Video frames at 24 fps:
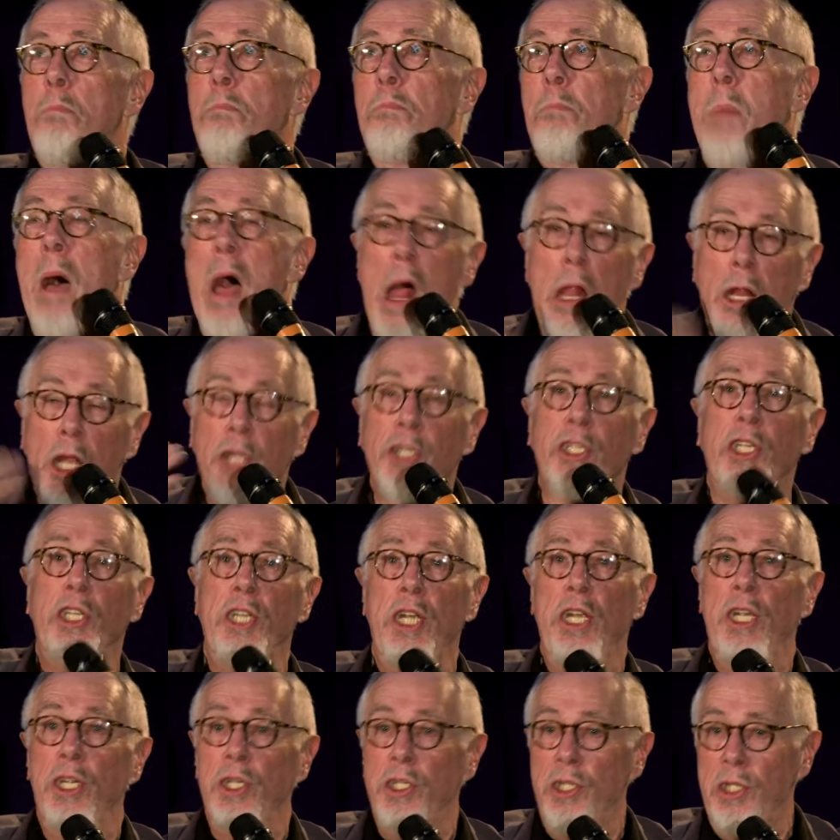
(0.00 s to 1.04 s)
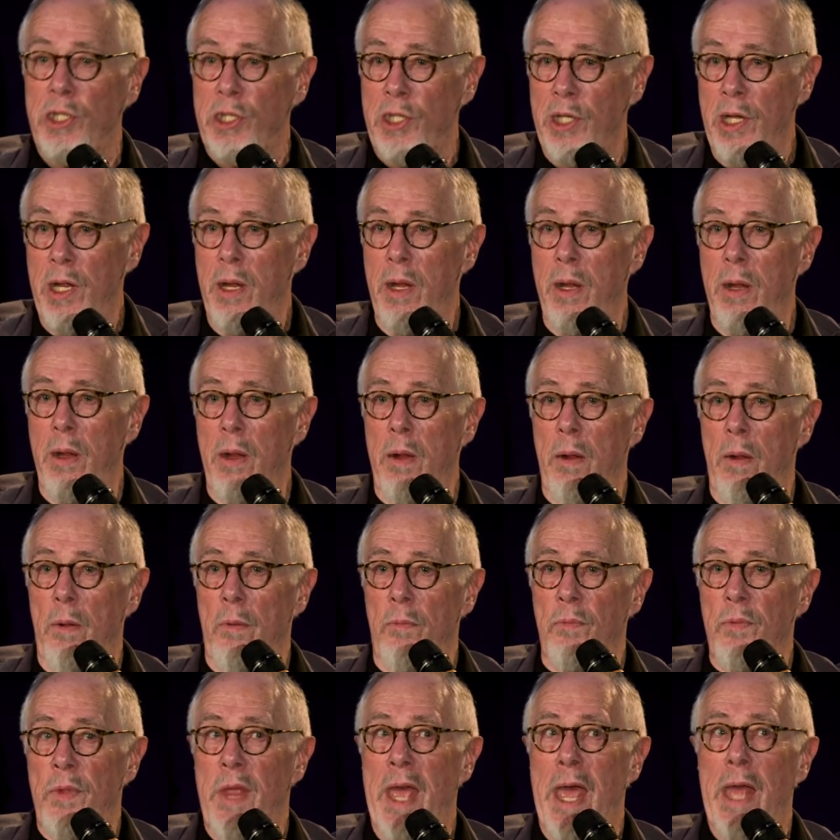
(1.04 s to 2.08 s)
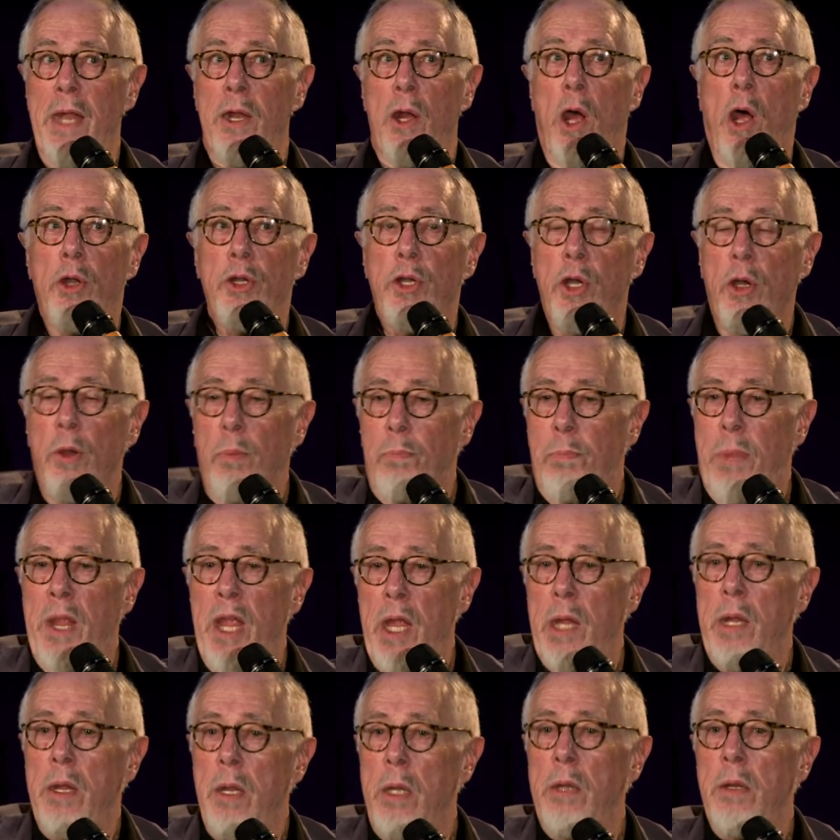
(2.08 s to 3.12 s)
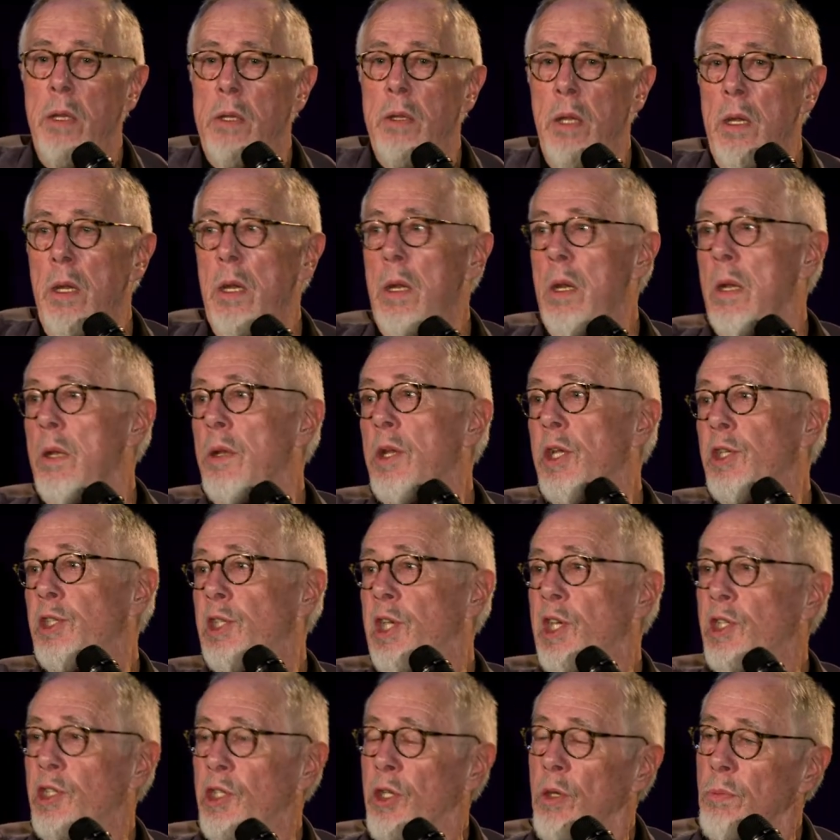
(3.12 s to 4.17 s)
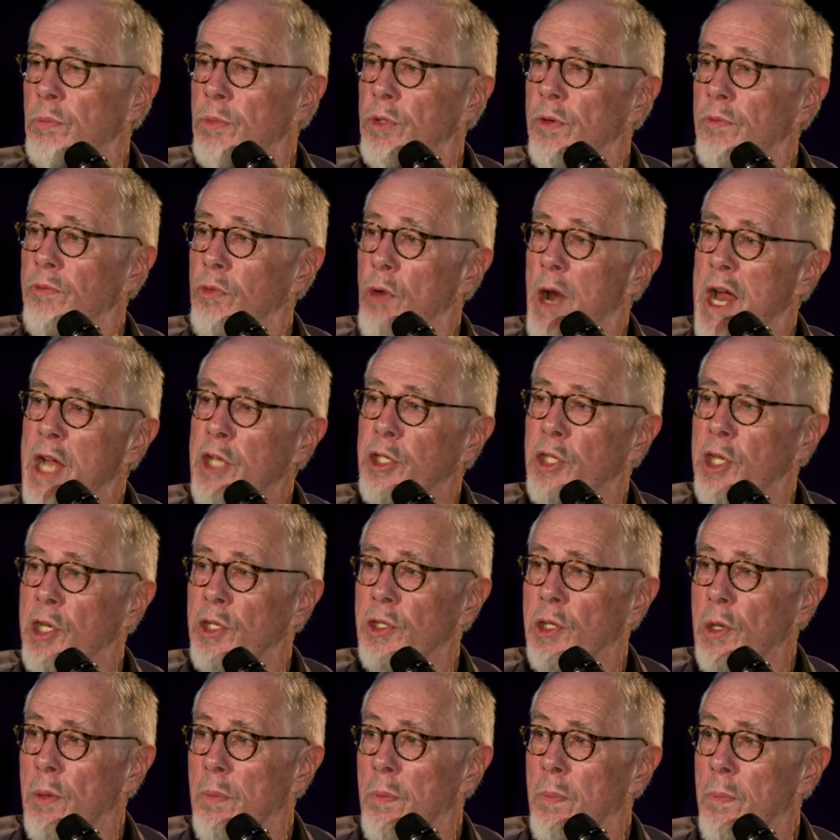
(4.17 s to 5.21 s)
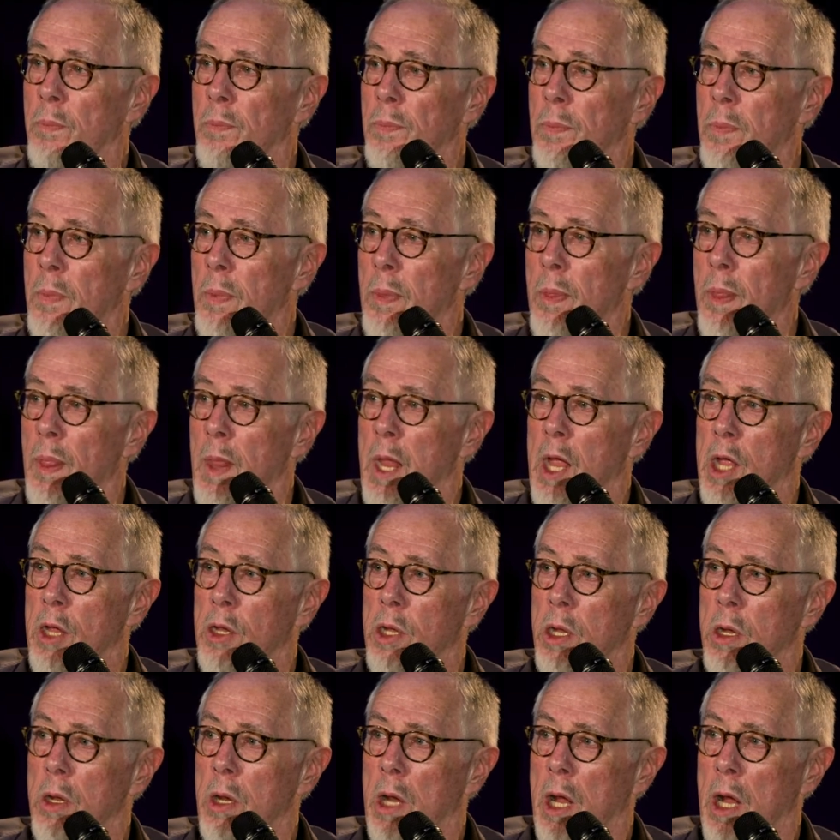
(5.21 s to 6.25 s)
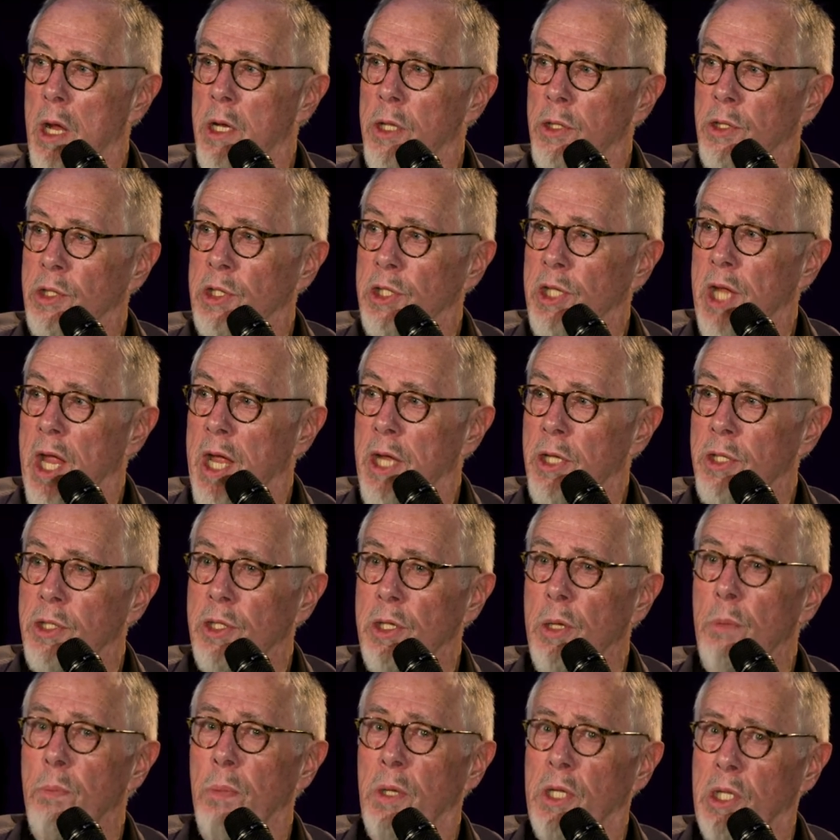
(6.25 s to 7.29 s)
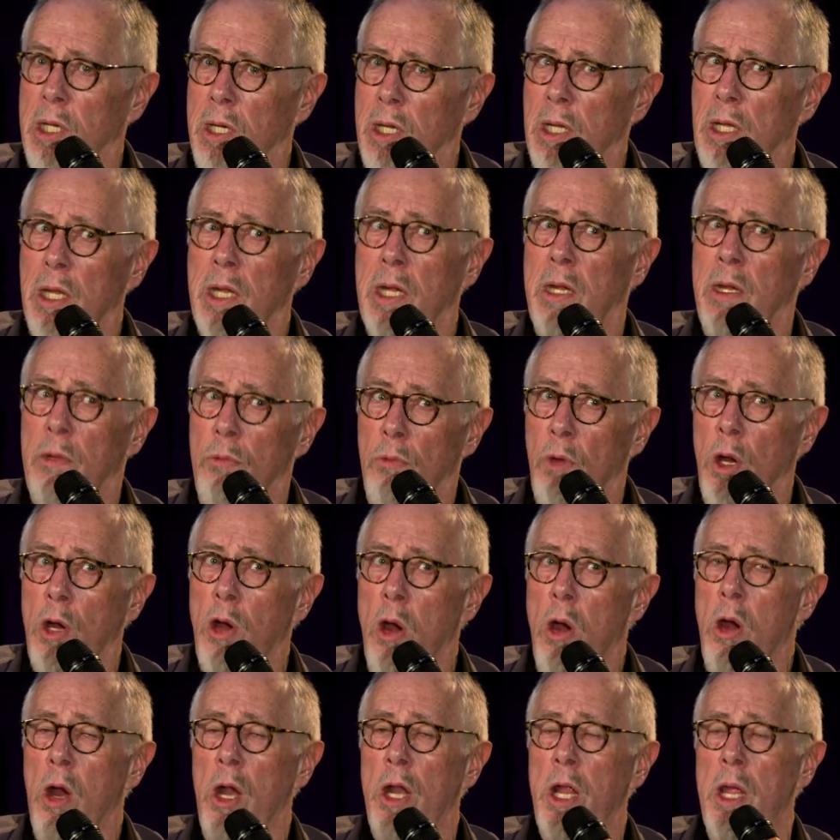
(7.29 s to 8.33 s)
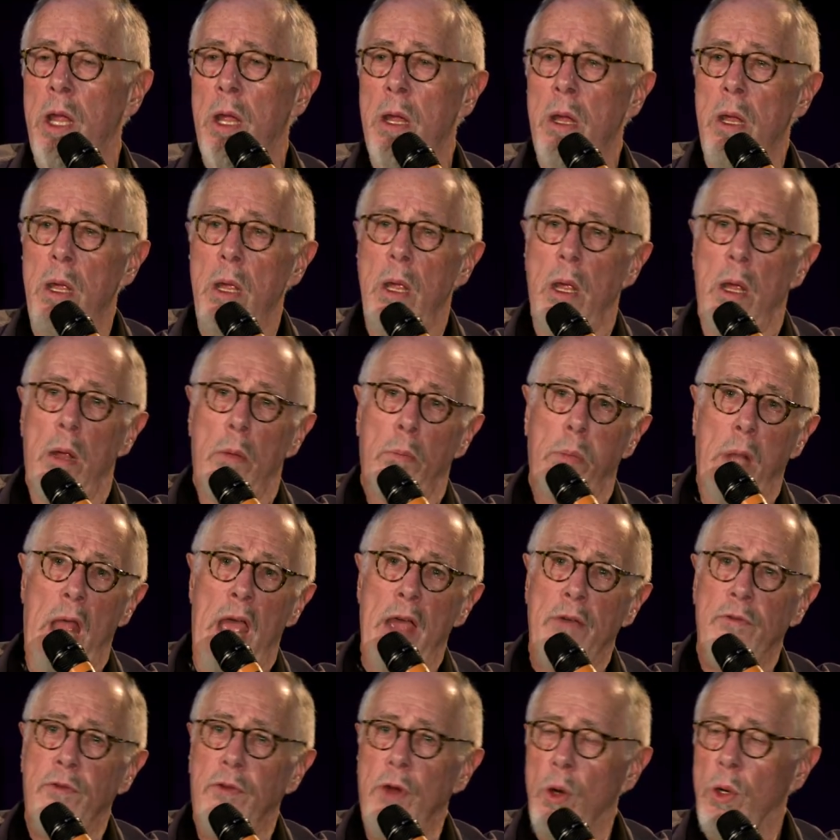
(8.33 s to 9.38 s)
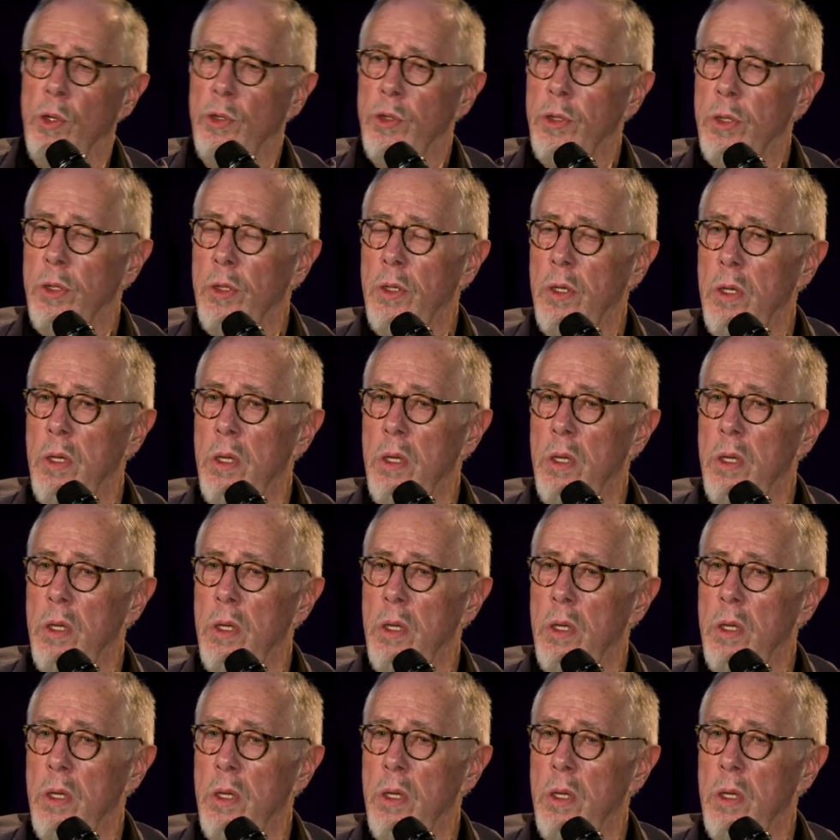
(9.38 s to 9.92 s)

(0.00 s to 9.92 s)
policies that underpinned the systems of racism in the United States, and particularly regarding black folks.